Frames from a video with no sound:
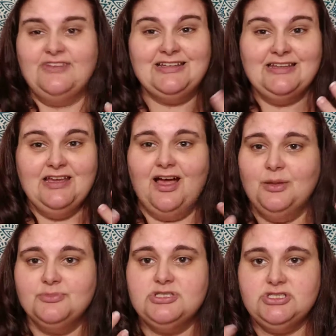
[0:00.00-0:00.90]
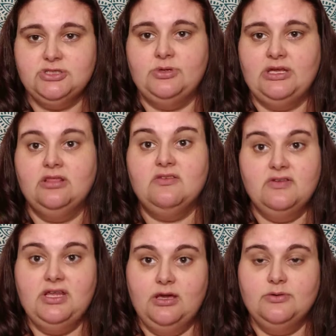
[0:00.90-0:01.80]
feeling up to doing
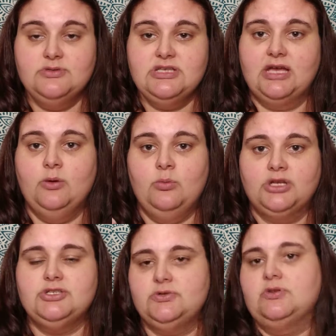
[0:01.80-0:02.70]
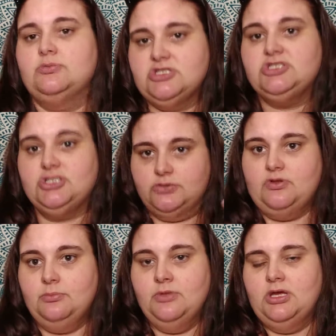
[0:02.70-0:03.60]
the videos. I don't want to do them just to
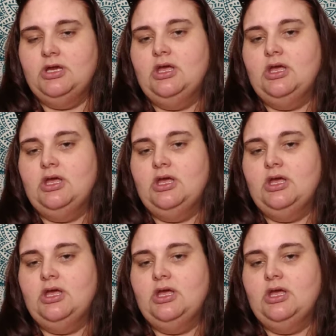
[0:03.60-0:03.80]
do them.